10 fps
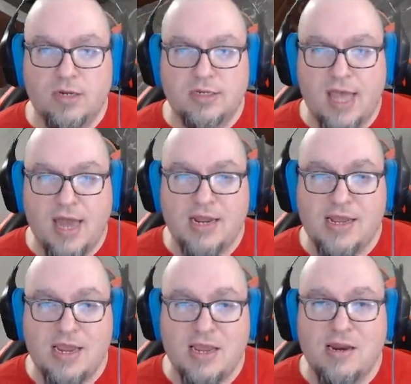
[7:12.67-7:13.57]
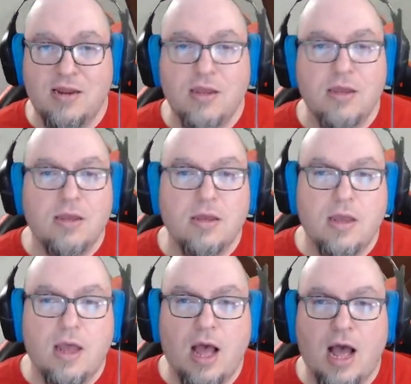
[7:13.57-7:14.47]
design again.
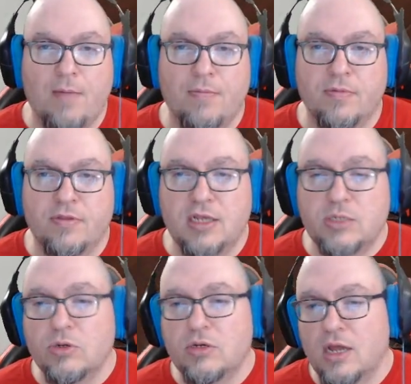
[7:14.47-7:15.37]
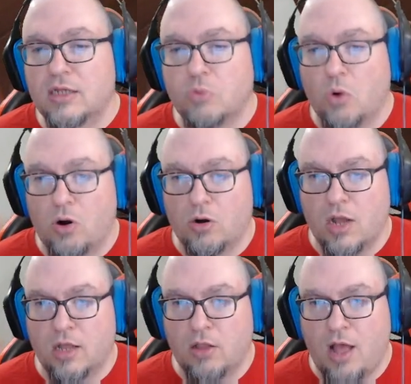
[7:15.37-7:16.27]
Um, this one does work
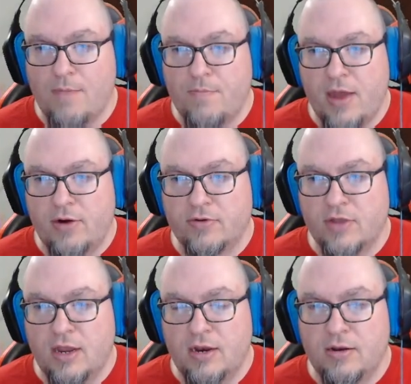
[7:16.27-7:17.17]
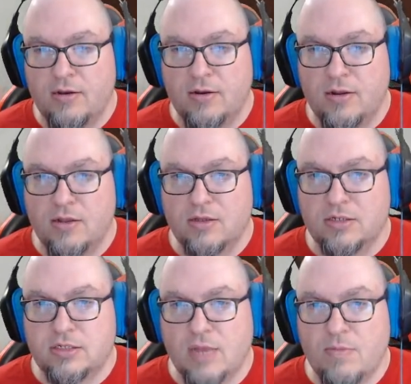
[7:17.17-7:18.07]
a lot better than
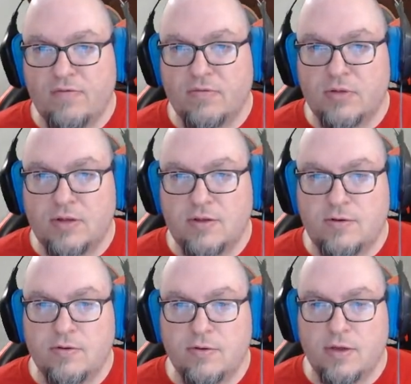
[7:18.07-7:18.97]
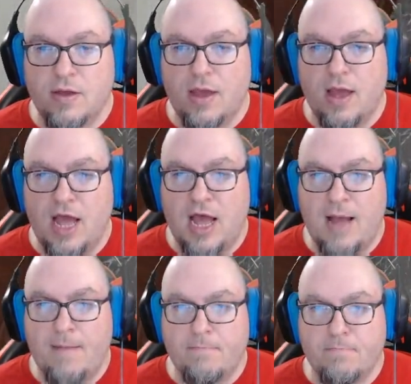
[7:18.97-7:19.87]
some of them do.
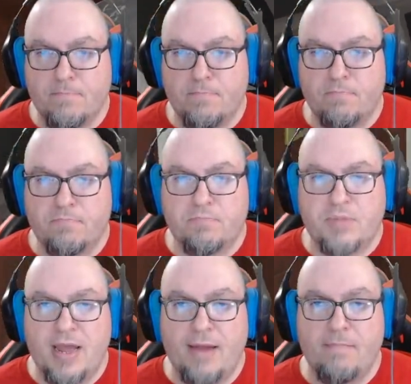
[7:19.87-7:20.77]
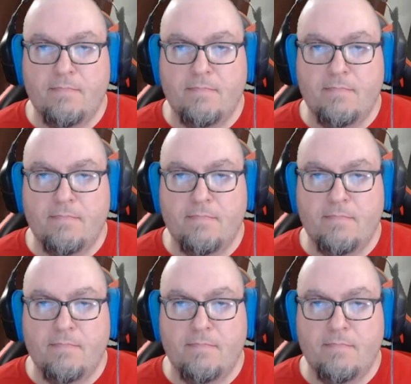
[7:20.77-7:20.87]
Um, but